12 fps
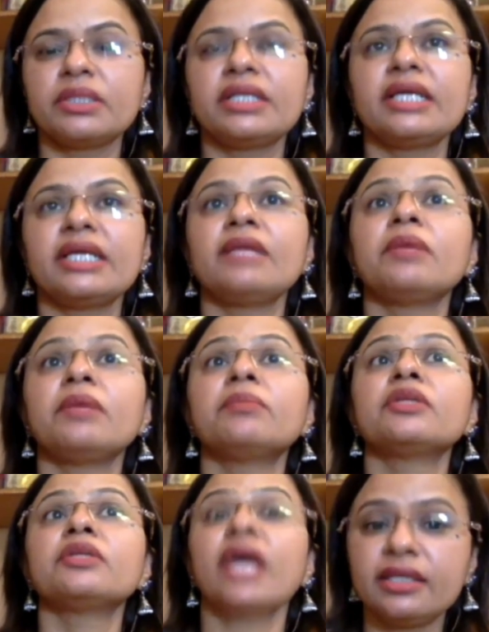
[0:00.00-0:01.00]
They need people
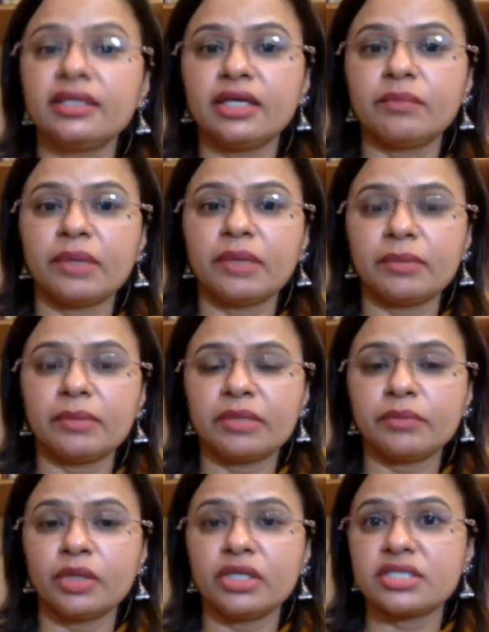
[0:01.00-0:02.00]
to head their public
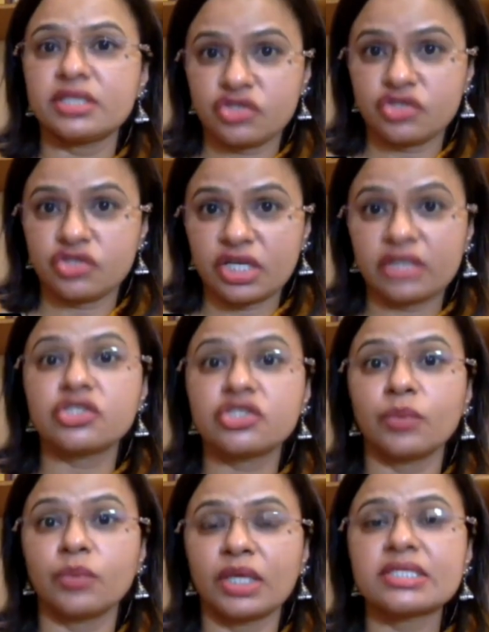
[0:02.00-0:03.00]
policy and strategy
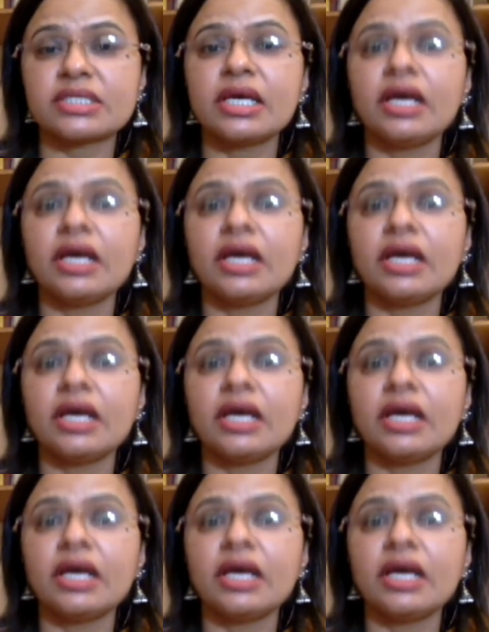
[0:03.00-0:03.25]
wings